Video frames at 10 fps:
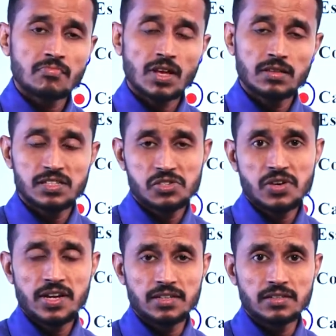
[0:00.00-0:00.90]
the
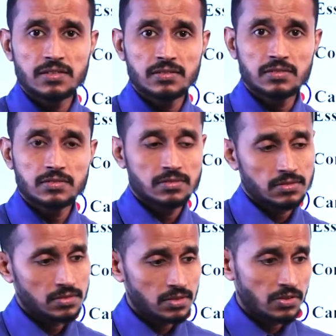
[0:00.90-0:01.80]
street,
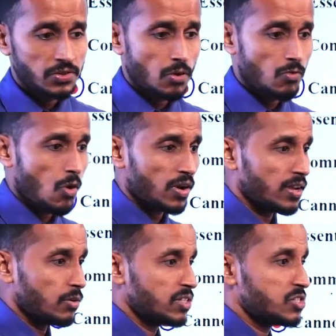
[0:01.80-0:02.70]
when you're walking
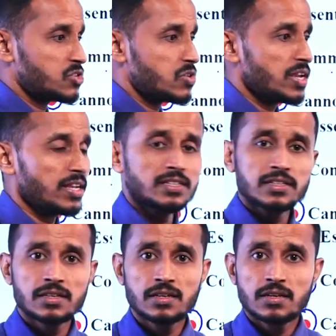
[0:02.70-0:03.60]
on the street,
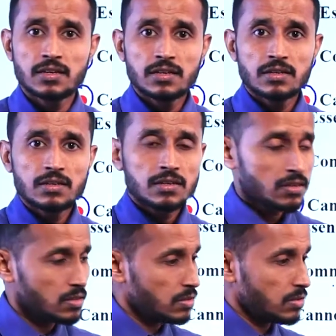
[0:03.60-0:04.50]

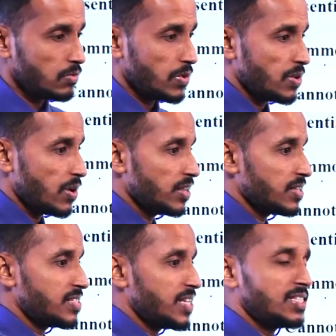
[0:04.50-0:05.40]
when you're in the
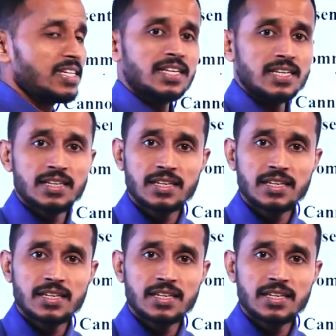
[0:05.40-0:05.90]
city.